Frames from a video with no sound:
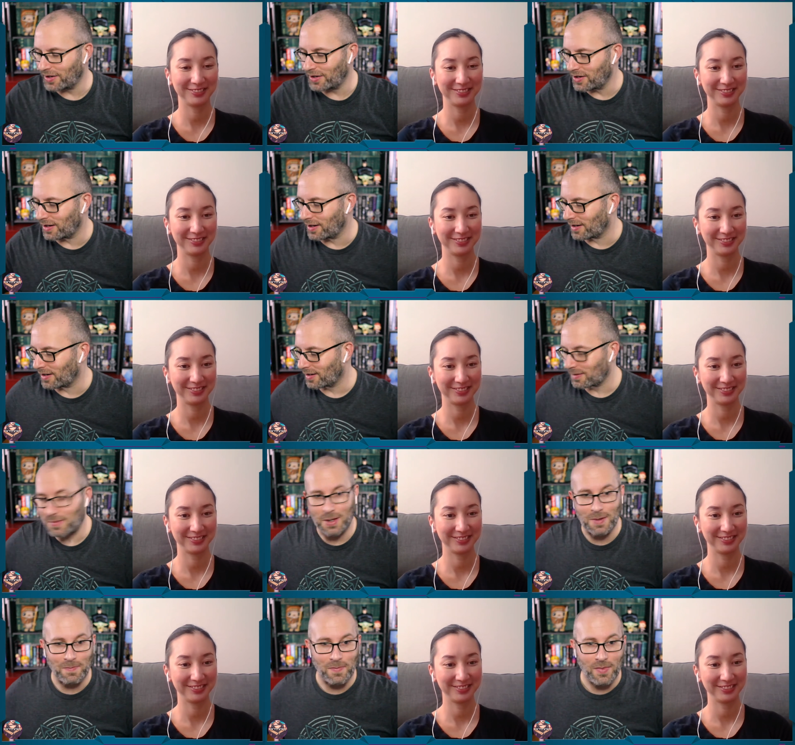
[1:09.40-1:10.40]
Speaker 1: here. I'm
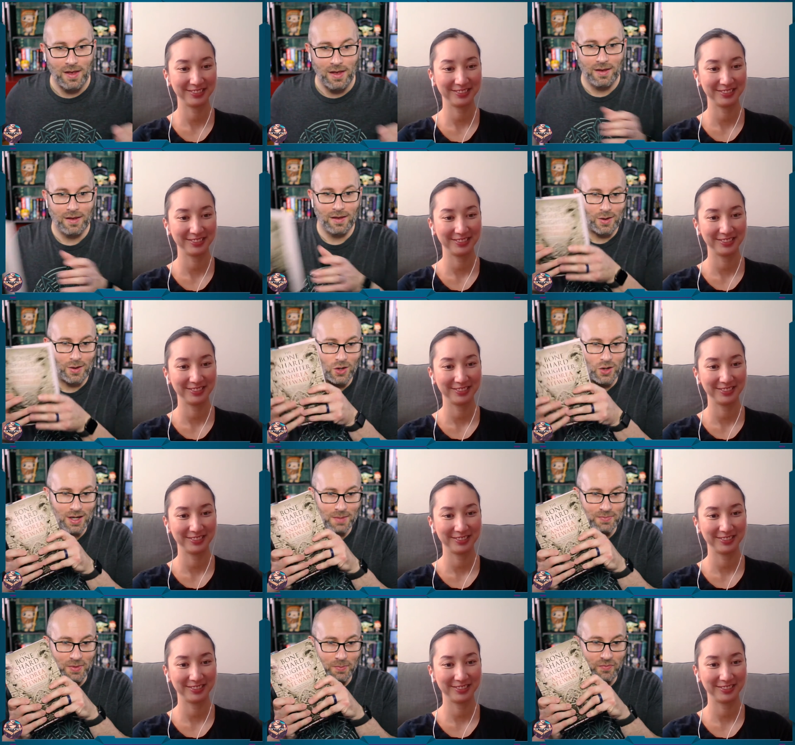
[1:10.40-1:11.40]
gonna hold
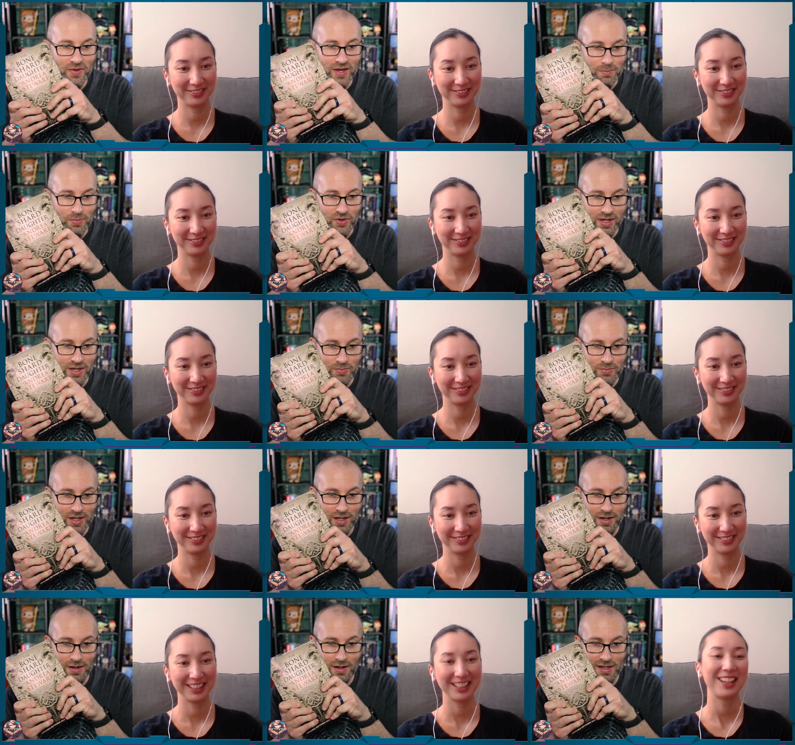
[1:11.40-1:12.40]
up the big, pretty
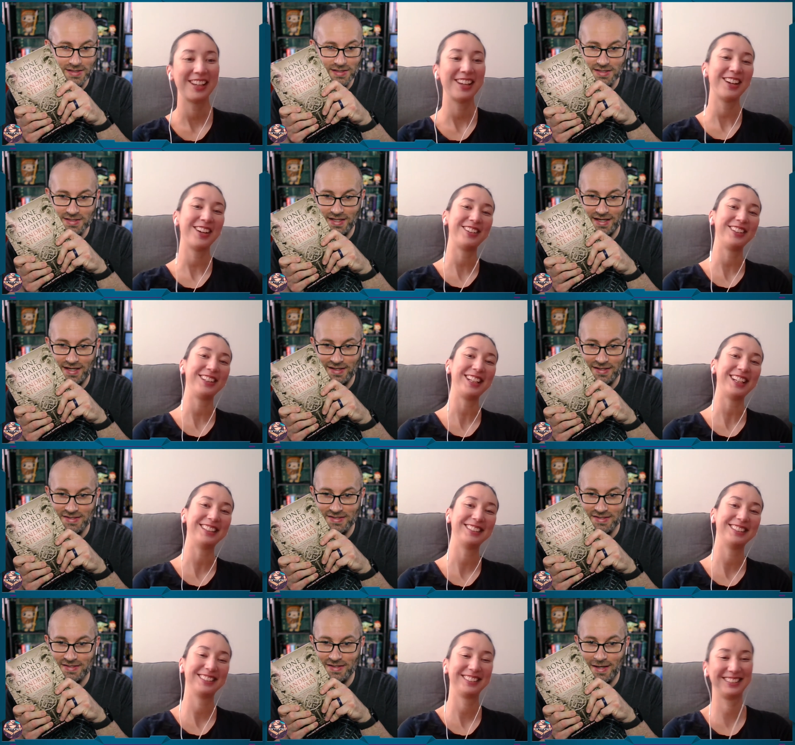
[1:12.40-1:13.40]
book here because this thing
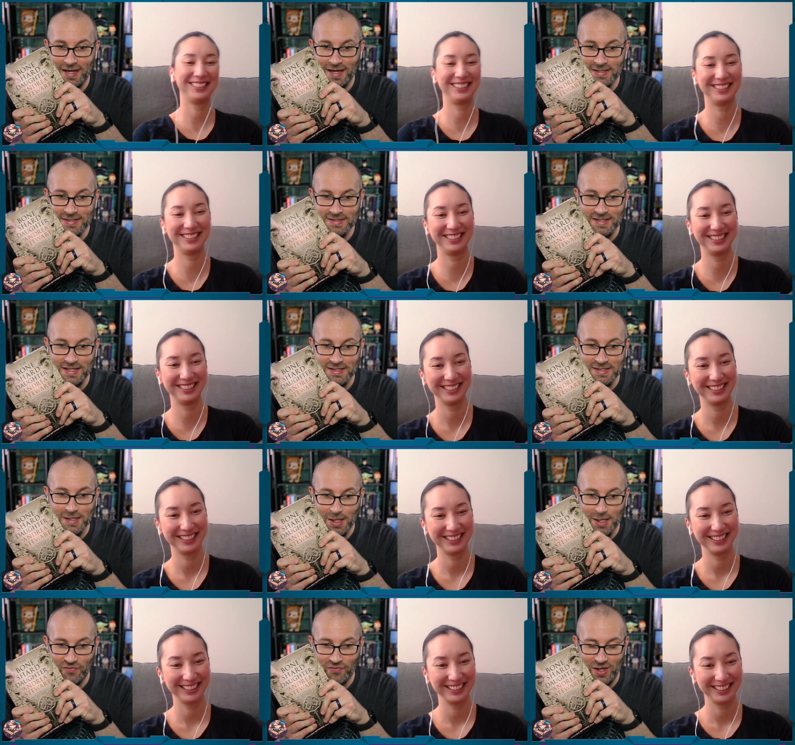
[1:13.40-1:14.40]
is is is
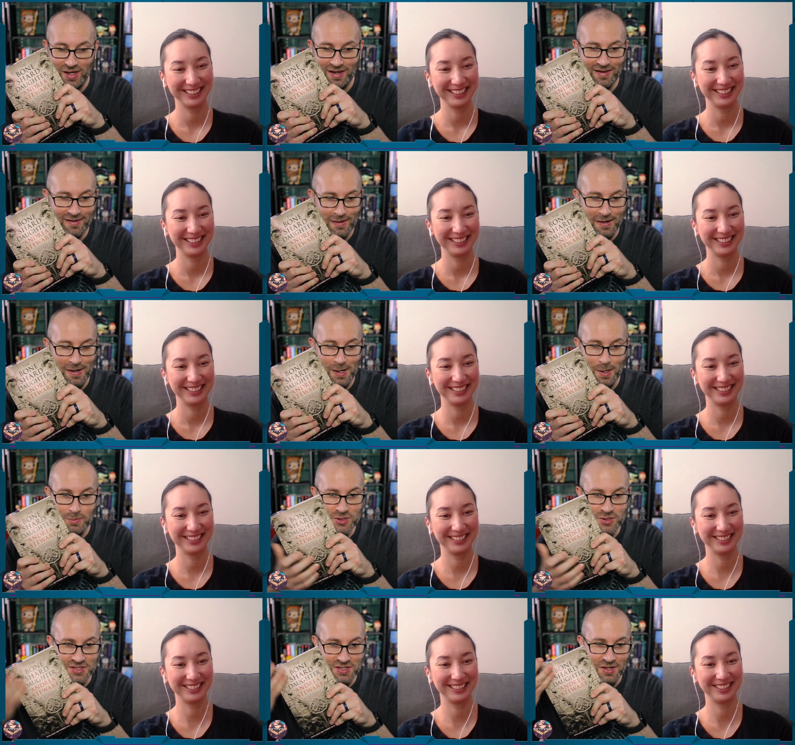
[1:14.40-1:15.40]
lovely. Um,
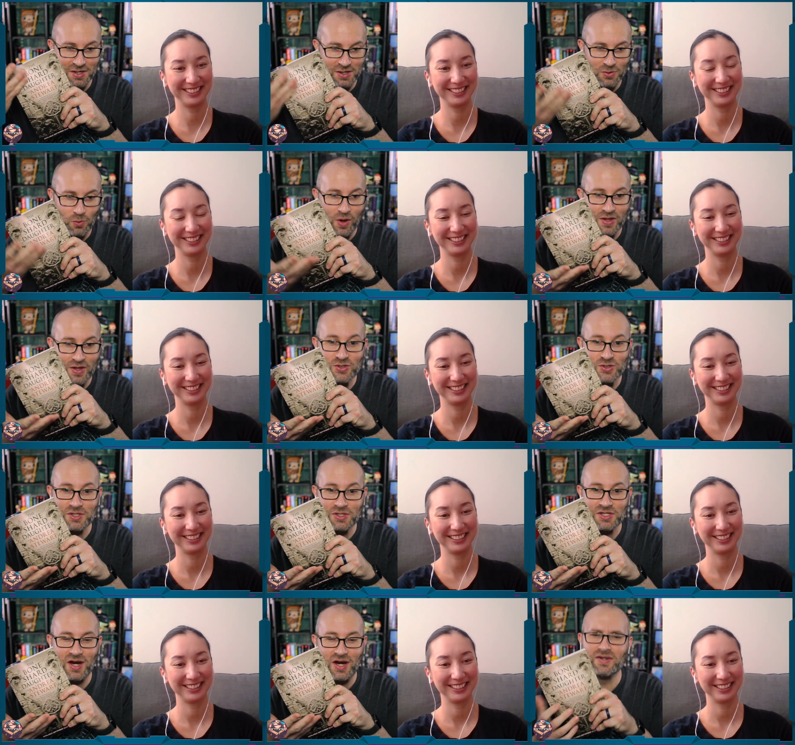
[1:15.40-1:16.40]
just one of those
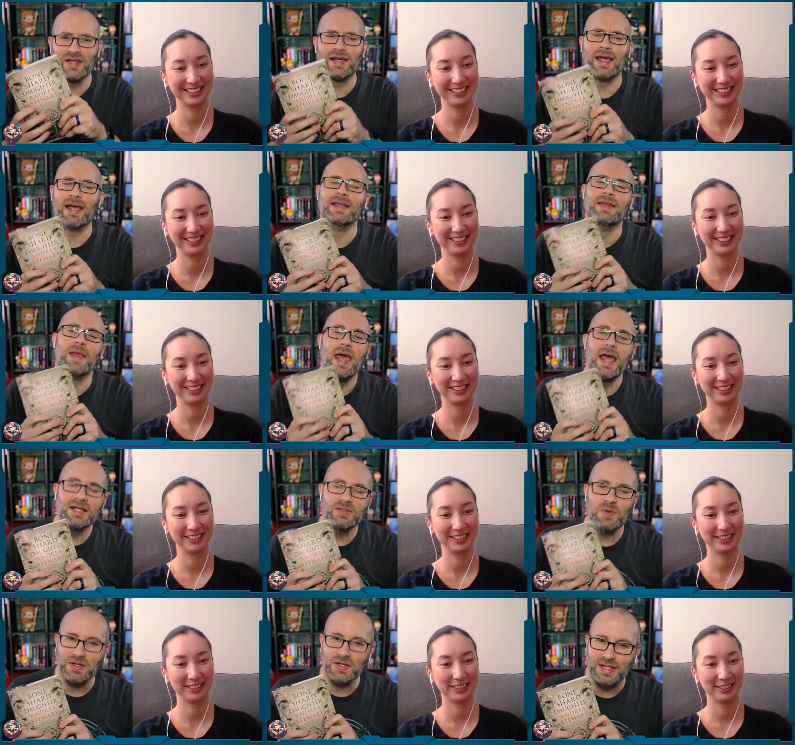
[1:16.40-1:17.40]
gorgeous covers. Like it,
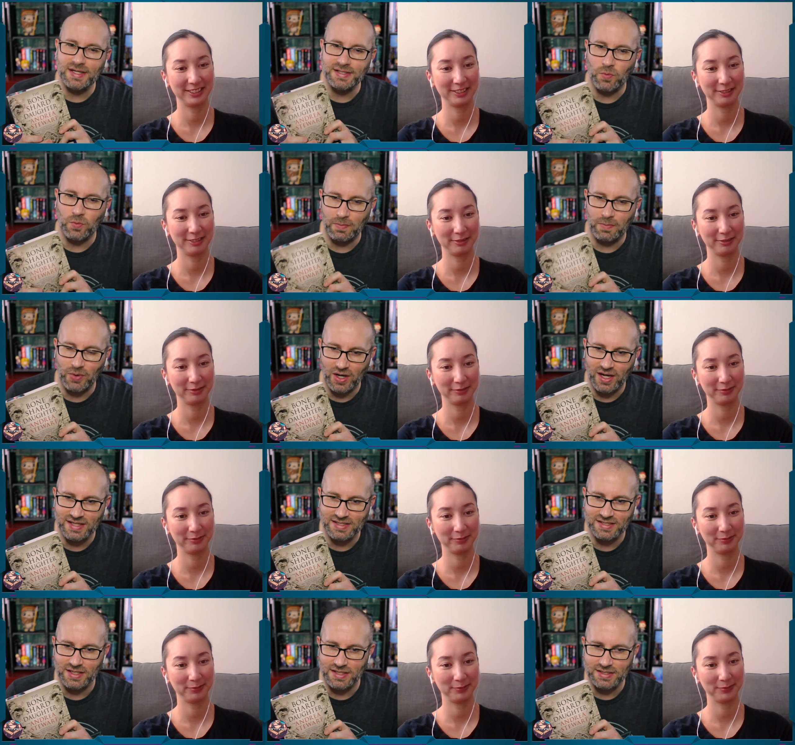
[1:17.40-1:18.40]
it's one of those things that when the book
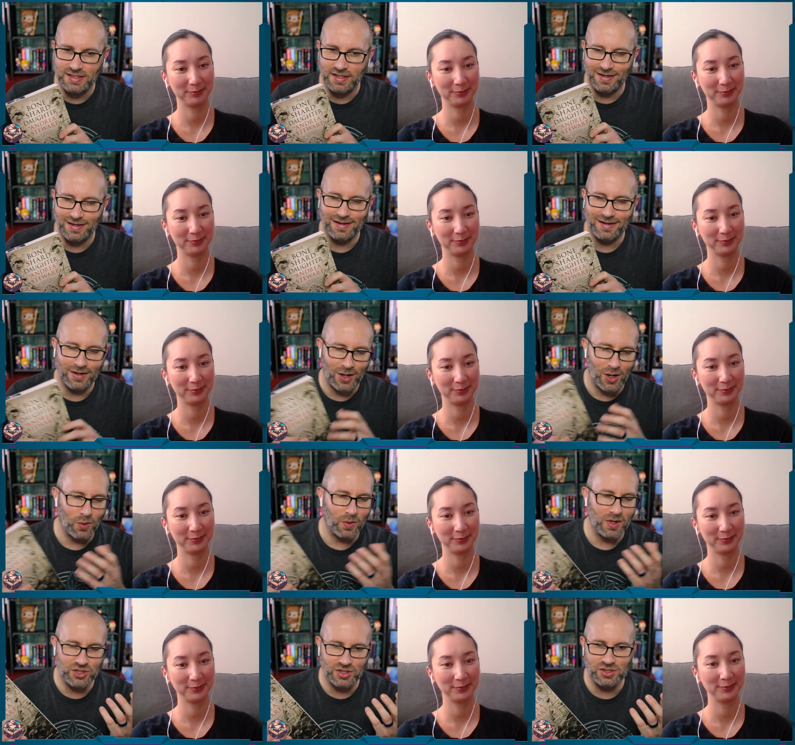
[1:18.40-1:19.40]
gets solicited, you know,
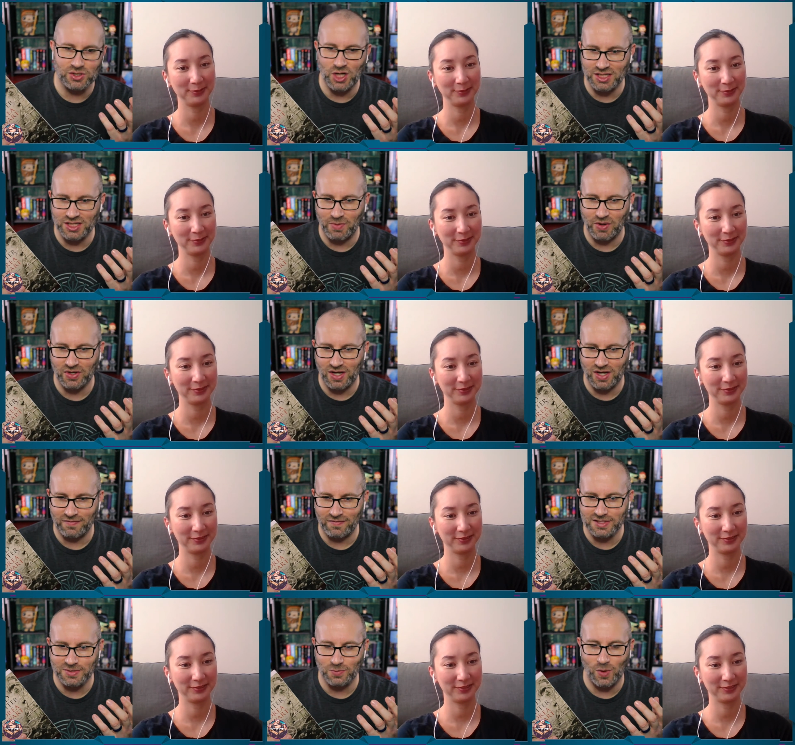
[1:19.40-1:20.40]
we shouldn't judge them on the
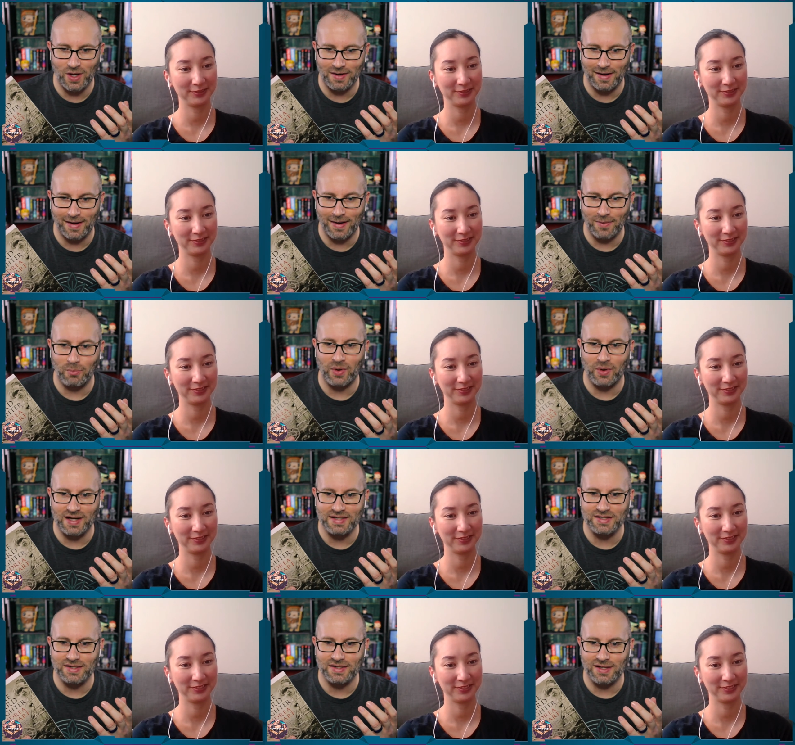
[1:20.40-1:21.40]
covers and whatnot. But